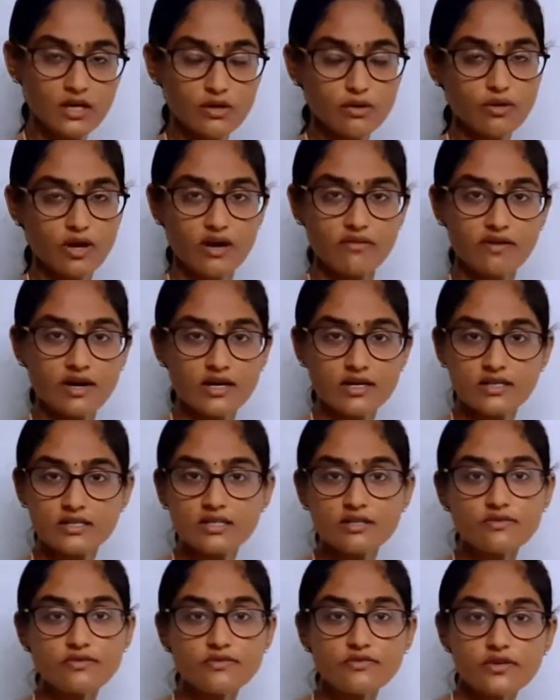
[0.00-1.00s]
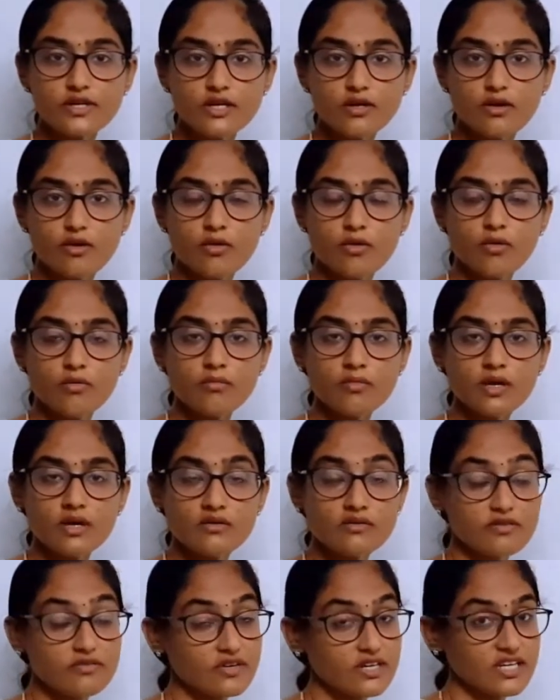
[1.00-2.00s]
You have another
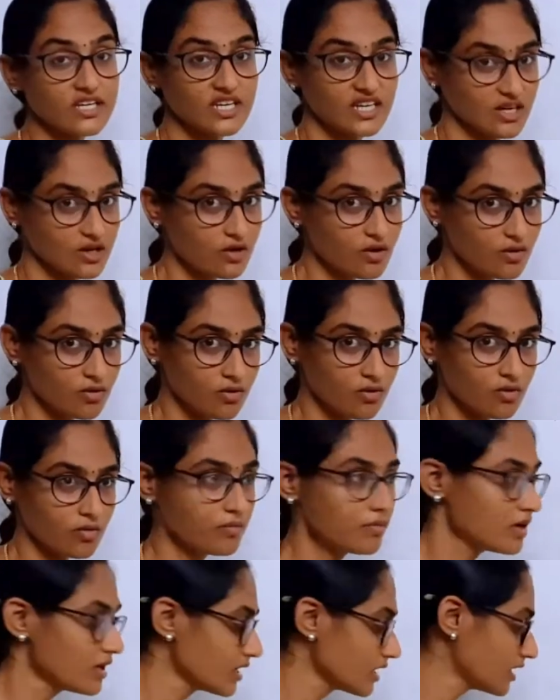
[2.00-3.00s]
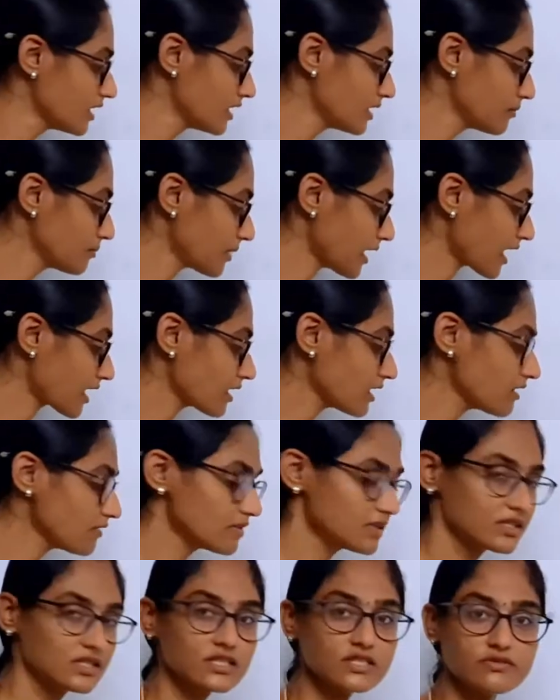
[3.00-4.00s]
50 kilo ohm in parallel
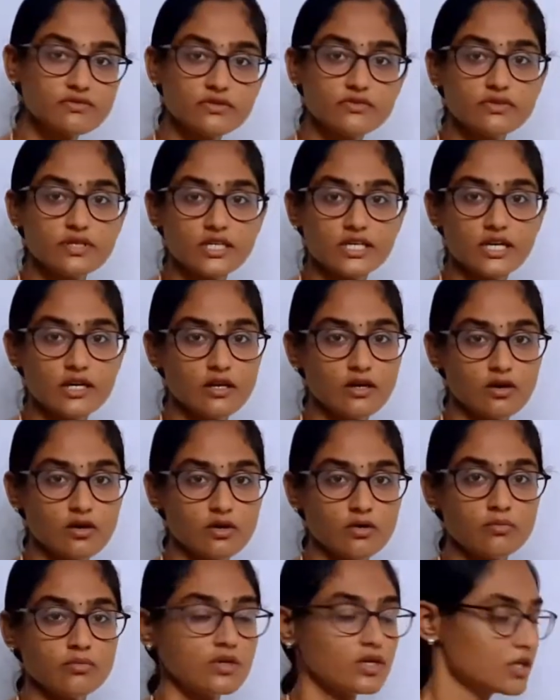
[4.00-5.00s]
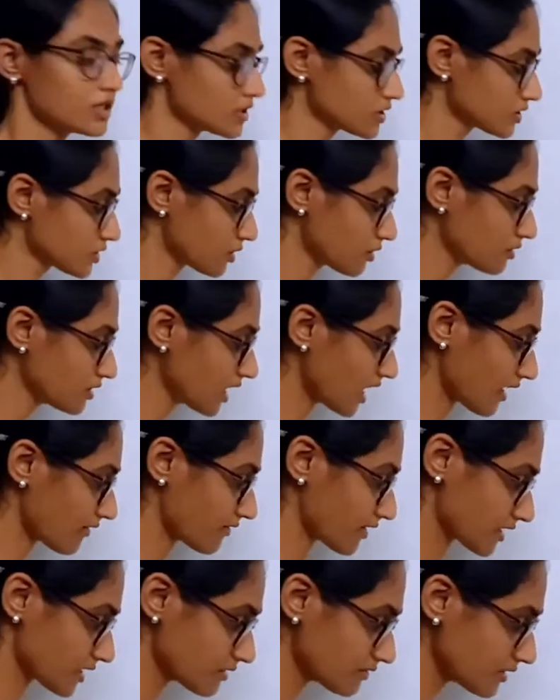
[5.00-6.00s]
with this 50 kilo ohm. So the
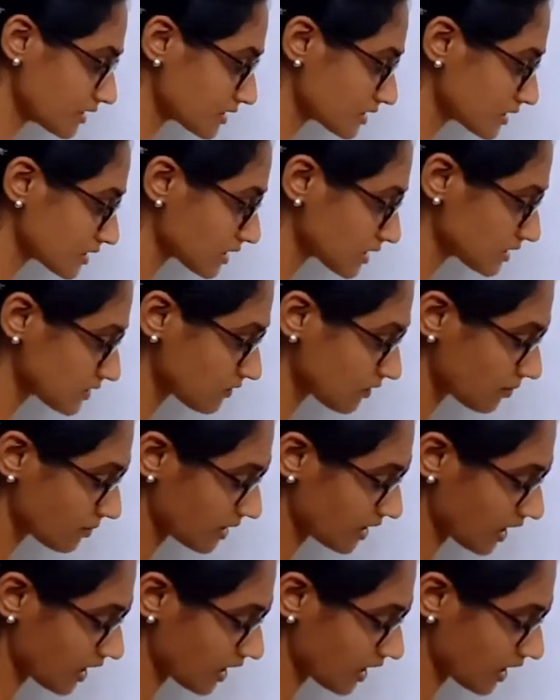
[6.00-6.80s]
effective resistance will be